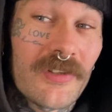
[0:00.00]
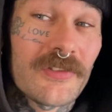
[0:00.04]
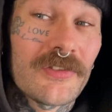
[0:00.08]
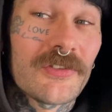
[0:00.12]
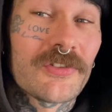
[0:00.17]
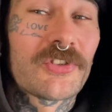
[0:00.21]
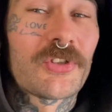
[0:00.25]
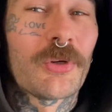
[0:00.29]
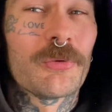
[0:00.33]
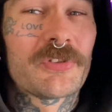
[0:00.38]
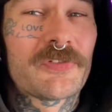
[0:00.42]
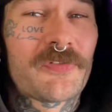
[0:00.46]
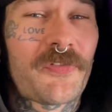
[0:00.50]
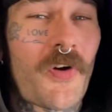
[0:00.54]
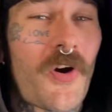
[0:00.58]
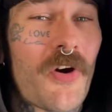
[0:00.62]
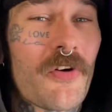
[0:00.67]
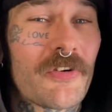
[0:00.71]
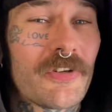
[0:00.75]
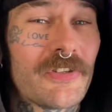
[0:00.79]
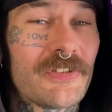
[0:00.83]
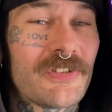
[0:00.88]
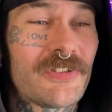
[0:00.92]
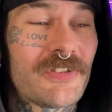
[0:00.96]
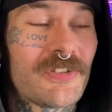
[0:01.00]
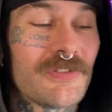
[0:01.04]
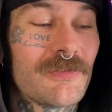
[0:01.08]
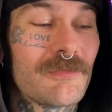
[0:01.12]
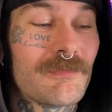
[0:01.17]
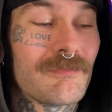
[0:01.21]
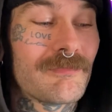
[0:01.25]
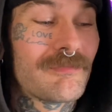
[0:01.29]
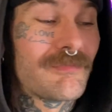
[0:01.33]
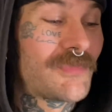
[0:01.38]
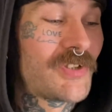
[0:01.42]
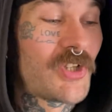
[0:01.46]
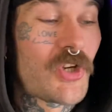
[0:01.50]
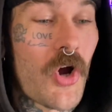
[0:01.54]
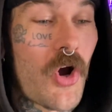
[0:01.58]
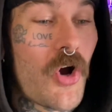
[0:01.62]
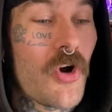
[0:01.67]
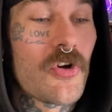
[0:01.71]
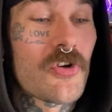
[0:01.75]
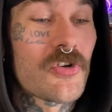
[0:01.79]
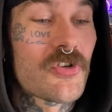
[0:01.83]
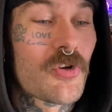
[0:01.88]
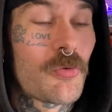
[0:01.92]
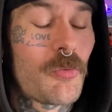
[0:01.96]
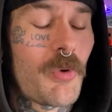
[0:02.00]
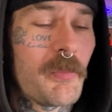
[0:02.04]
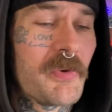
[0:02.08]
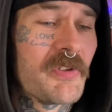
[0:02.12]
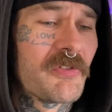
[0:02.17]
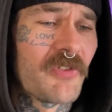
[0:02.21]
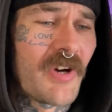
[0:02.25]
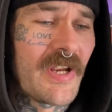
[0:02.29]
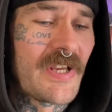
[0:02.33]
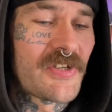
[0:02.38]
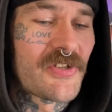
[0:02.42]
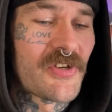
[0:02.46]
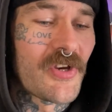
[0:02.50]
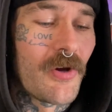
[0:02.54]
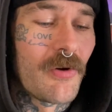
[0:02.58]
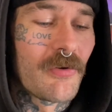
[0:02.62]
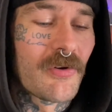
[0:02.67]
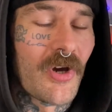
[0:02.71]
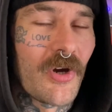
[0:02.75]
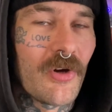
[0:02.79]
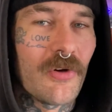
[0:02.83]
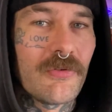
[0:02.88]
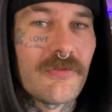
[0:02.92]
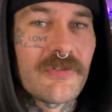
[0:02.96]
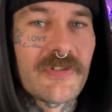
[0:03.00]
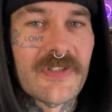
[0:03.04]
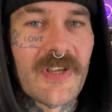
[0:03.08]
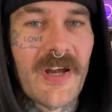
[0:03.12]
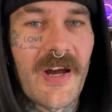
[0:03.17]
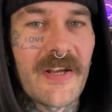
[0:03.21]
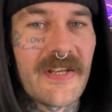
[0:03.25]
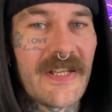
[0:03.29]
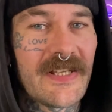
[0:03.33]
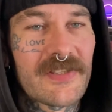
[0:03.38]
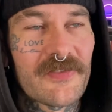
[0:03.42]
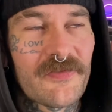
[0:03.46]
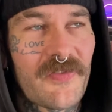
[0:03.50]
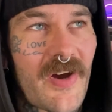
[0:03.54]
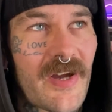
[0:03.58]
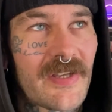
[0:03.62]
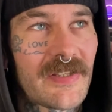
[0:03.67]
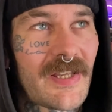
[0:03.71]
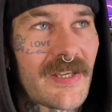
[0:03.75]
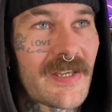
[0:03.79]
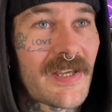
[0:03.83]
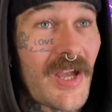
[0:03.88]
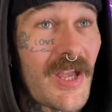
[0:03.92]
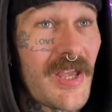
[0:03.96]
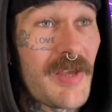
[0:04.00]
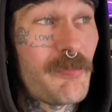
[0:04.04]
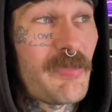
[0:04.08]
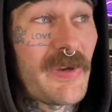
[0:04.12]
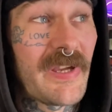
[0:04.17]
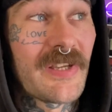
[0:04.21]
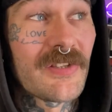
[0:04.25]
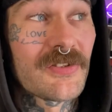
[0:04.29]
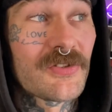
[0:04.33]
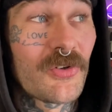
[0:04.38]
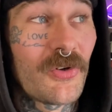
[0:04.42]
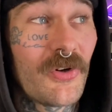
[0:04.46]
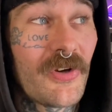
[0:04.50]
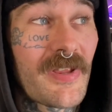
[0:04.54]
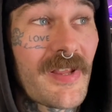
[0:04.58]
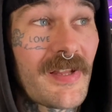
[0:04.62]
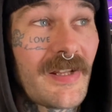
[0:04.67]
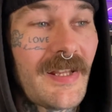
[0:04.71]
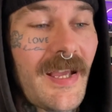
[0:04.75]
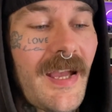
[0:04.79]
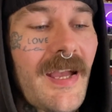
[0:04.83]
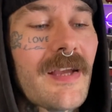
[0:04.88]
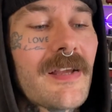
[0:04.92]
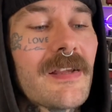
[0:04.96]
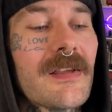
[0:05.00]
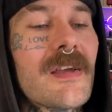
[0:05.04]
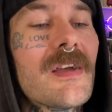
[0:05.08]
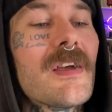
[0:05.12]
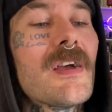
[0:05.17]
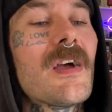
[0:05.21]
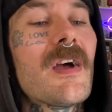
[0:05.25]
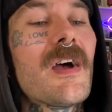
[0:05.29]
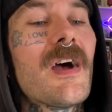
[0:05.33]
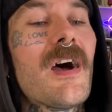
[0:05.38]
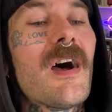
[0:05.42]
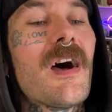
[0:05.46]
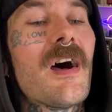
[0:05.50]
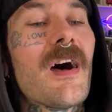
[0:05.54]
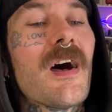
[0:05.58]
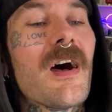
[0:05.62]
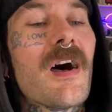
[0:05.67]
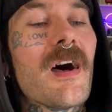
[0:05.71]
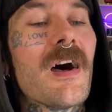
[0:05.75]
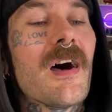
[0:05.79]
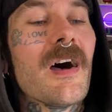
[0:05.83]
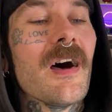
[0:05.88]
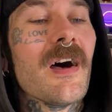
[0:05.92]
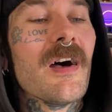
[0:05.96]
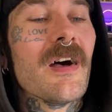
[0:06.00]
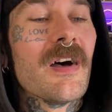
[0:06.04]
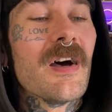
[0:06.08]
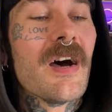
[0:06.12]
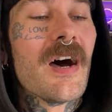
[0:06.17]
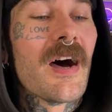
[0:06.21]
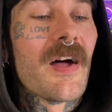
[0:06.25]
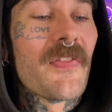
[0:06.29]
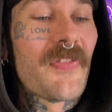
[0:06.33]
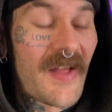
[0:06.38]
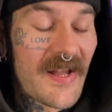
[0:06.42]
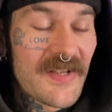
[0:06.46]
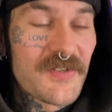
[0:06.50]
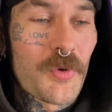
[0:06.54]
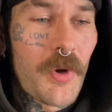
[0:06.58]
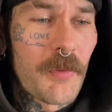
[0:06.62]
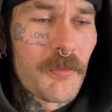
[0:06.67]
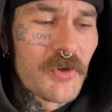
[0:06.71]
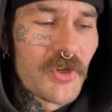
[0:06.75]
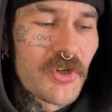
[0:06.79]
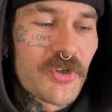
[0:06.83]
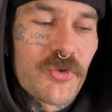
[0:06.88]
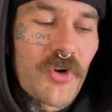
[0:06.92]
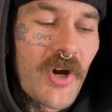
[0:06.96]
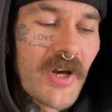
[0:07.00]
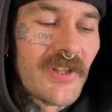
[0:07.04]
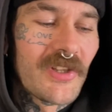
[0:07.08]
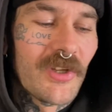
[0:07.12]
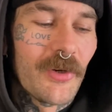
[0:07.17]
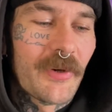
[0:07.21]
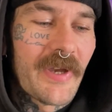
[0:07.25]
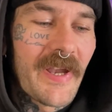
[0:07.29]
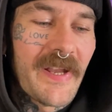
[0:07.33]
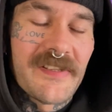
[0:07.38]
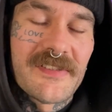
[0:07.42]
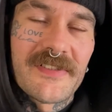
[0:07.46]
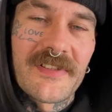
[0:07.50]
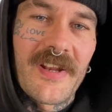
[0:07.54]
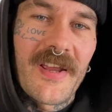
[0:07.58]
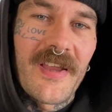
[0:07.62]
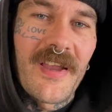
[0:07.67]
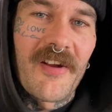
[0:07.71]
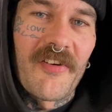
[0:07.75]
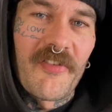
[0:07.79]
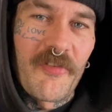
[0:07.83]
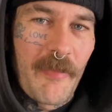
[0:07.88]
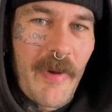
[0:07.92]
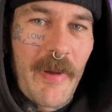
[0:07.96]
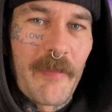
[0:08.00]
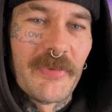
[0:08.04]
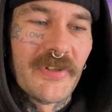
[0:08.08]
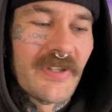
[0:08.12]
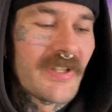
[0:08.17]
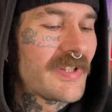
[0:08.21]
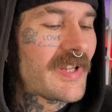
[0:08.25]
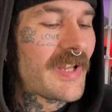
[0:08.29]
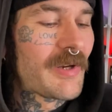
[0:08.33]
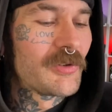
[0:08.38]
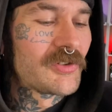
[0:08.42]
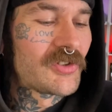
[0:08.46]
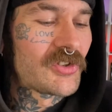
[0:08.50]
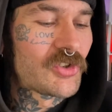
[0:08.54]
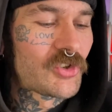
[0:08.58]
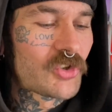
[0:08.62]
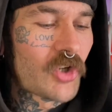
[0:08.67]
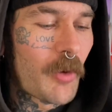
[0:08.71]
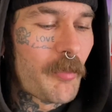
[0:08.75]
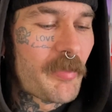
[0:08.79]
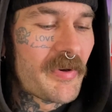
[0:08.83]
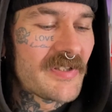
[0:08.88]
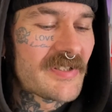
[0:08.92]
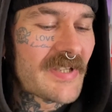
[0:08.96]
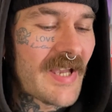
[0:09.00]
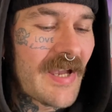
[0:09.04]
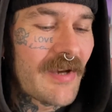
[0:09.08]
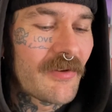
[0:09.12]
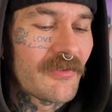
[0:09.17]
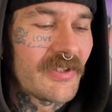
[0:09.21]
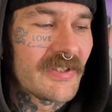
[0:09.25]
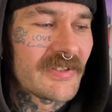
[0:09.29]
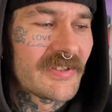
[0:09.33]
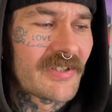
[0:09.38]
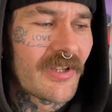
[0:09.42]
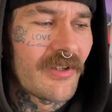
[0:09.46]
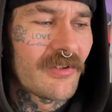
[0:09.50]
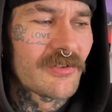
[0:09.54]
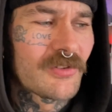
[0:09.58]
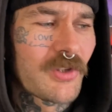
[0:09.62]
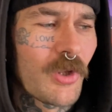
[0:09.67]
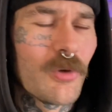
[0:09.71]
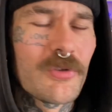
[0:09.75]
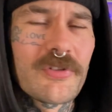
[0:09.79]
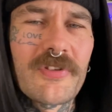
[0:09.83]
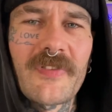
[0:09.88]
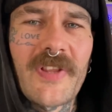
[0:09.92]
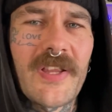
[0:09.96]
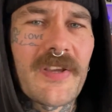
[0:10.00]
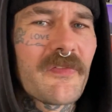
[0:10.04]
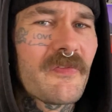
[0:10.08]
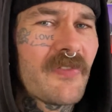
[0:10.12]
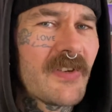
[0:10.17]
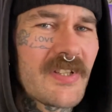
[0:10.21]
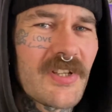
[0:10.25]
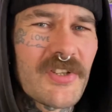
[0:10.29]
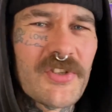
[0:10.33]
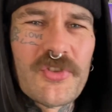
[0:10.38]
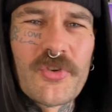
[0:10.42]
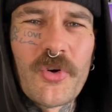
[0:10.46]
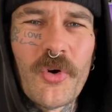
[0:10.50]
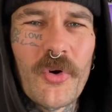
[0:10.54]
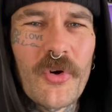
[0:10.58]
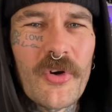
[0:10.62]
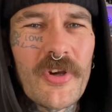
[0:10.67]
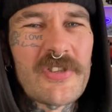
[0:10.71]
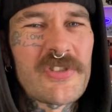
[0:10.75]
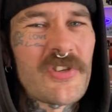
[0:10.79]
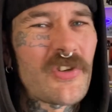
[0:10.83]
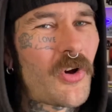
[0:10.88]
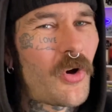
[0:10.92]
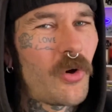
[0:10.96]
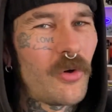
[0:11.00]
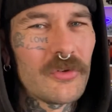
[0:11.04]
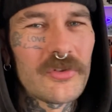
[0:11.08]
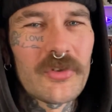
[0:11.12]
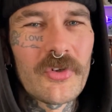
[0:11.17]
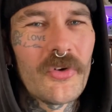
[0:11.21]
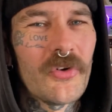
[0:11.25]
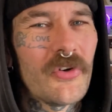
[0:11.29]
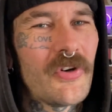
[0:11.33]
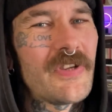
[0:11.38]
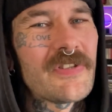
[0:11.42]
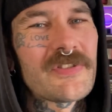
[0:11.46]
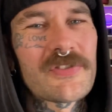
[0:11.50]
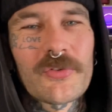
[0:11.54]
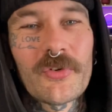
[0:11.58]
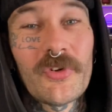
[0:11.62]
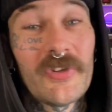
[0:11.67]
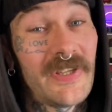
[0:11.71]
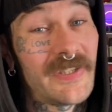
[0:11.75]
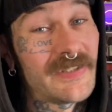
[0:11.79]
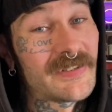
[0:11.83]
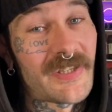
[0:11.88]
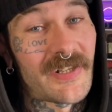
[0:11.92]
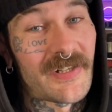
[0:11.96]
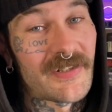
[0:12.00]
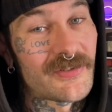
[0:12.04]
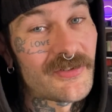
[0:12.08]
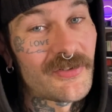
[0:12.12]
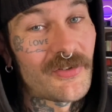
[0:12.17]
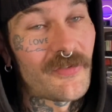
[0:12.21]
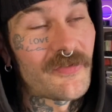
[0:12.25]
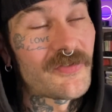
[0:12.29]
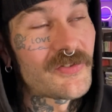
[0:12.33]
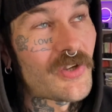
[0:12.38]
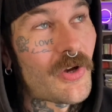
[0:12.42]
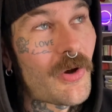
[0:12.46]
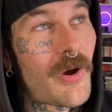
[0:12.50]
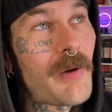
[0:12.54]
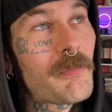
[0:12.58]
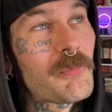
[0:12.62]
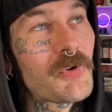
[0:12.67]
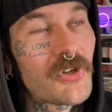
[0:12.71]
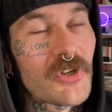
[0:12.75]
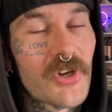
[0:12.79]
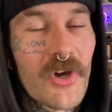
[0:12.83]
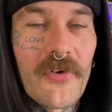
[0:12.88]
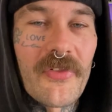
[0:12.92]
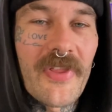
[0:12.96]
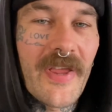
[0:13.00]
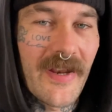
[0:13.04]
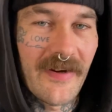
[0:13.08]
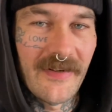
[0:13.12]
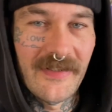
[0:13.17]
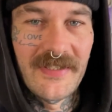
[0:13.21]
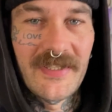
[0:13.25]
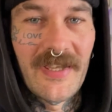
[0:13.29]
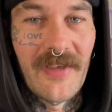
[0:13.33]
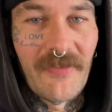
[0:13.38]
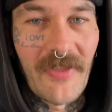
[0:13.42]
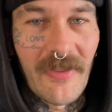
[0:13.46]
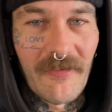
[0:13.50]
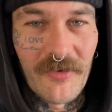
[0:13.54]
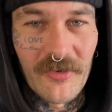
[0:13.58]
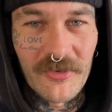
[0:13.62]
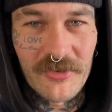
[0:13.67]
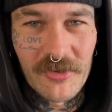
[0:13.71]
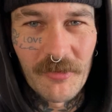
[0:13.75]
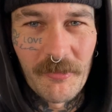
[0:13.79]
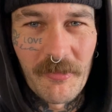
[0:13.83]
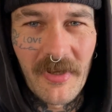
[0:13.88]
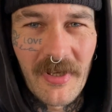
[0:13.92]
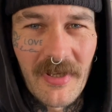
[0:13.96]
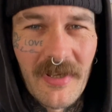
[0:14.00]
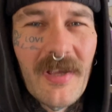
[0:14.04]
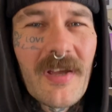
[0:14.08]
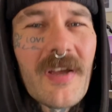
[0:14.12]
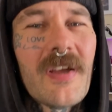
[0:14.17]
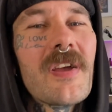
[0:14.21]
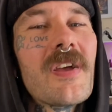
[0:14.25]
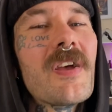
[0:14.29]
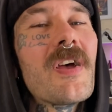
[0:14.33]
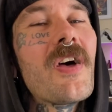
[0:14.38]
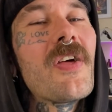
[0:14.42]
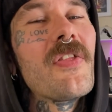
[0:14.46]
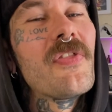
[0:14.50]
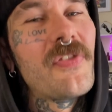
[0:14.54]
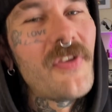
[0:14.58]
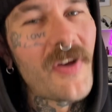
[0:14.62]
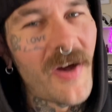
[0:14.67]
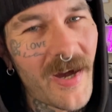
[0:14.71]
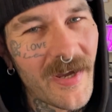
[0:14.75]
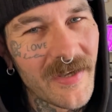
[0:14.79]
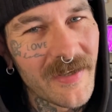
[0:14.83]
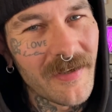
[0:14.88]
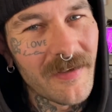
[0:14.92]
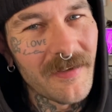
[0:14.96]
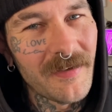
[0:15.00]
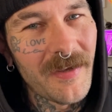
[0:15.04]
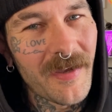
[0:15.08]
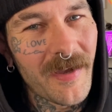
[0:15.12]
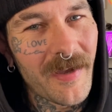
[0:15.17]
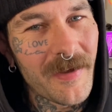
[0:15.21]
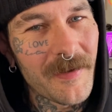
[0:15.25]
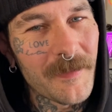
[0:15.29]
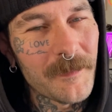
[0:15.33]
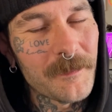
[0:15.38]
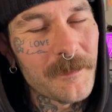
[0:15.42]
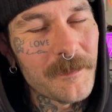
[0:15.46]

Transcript: So as far as Kong to woman ratio goes, I need to find like a bigger toy than that. That's what I'm going to try and locate today. I remember that there was a shop in town that sells loads of like vintage toys and old toys and all this kind of stuff. So I'm going to go there and see if they've got something that I can get.